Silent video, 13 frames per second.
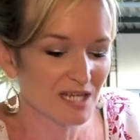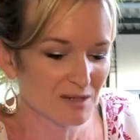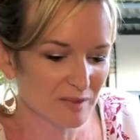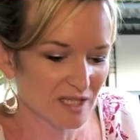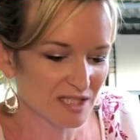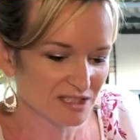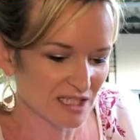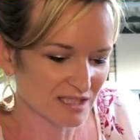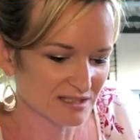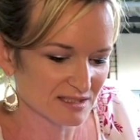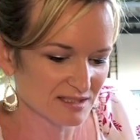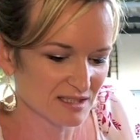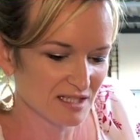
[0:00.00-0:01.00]
can be
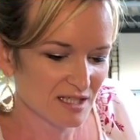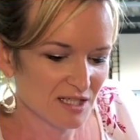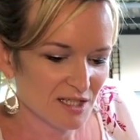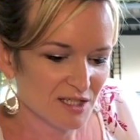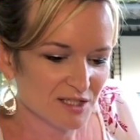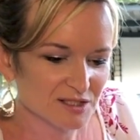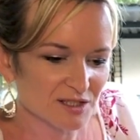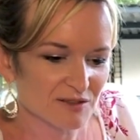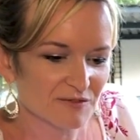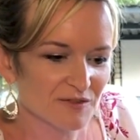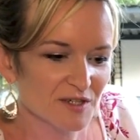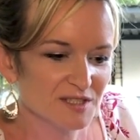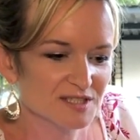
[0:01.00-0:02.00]
ejected. So
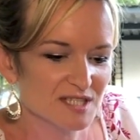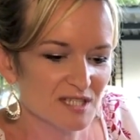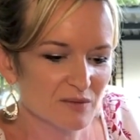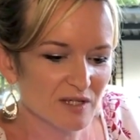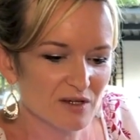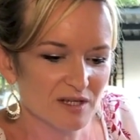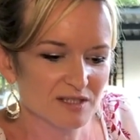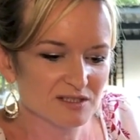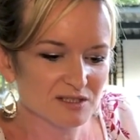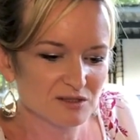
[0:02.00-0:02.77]
first thing we're going to